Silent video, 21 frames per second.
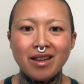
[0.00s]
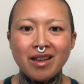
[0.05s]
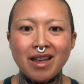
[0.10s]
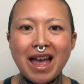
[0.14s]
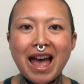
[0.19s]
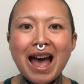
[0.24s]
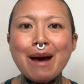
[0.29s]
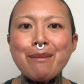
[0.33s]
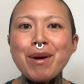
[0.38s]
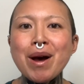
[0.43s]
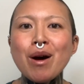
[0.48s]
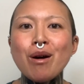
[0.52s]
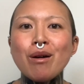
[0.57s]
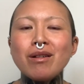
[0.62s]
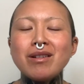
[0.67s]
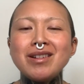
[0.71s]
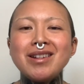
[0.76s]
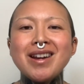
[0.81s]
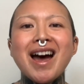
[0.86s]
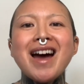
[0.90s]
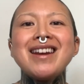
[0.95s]
How about
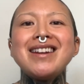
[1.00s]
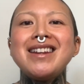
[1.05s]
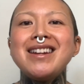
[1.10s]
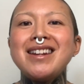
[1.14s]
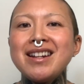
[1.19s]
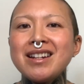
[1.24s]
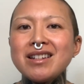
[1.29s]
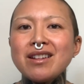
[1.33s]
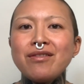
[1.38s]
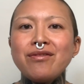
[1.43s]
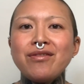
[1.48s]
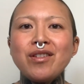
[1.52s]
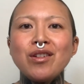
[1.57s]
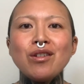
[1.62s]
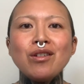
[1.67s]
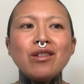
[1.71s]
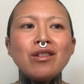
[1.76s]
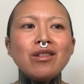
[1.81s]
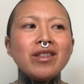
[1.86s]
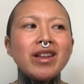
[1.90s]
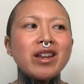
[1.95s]
not needing to
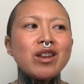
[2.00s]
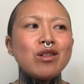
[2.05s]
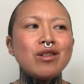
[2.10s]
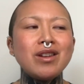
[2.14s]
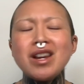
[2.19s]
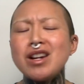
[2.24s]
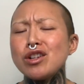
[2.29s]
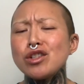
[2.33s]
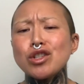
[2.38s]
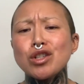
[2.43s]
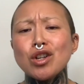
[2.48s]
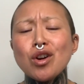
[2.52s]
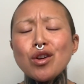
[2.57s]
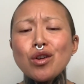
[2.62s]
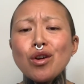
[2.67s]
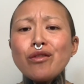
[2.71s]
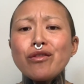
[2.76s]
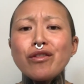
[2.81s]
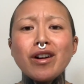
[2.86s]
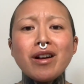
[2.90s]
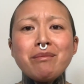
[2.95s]
feel like you need to start
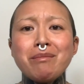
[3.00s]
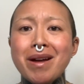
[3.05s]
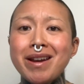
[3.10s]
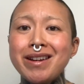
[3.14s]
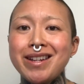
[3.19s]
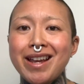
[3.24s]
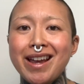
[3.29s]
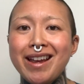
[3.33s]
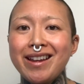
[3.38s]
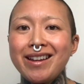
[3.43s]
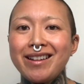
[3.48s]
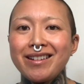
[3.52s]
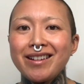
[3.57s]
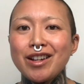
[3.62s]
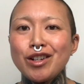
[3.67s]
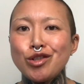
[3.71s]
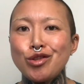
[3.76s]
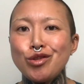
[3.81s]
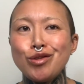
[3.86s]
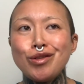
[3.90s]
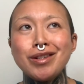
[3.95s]
over on Monday
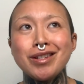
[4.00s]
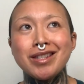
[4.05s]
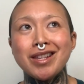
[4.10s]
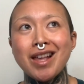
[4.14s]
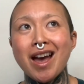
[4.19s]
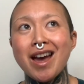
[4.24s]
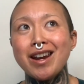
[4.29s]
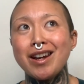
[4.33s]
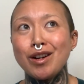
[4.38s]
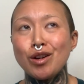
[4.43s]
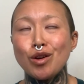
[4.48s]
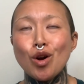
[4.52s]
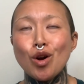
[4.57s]
because you decided,